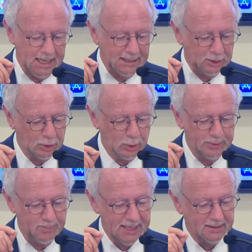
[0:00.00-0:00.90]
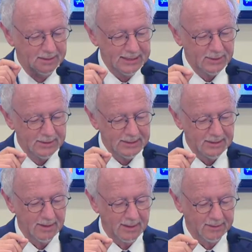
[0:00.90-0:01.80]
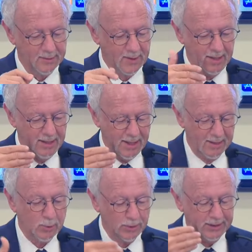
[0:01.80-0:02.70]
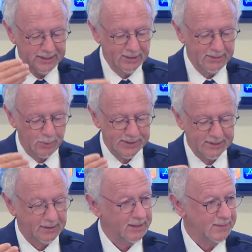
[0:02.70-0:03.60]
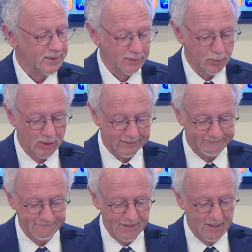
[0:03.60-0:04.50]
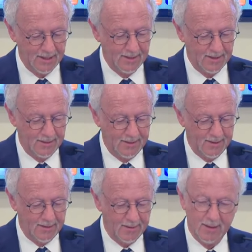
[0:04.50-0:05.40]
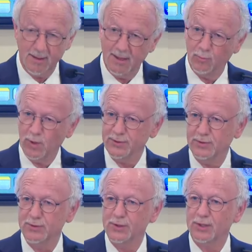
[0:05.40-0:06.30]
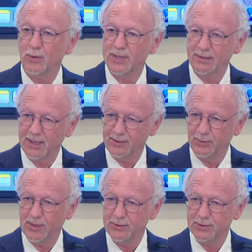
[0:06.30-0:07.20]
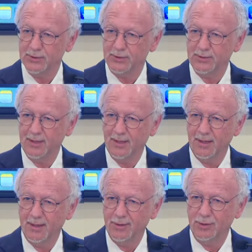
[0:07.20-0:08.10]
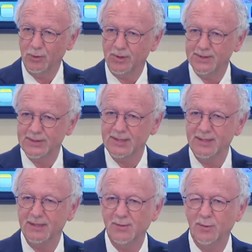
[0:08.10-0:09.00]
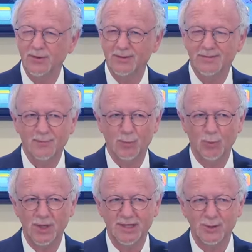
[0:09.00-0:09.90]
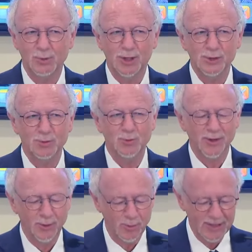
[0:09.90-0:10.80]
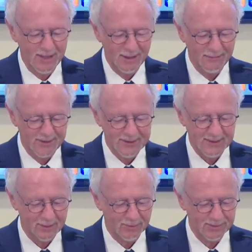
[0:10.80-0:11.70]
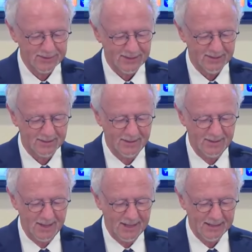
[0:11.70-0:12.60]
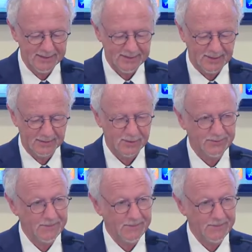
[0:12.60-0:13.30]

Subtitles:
and could legally present claims in court. And once you start going in that direction, you are seeing, one can question whether we have a secular state as such.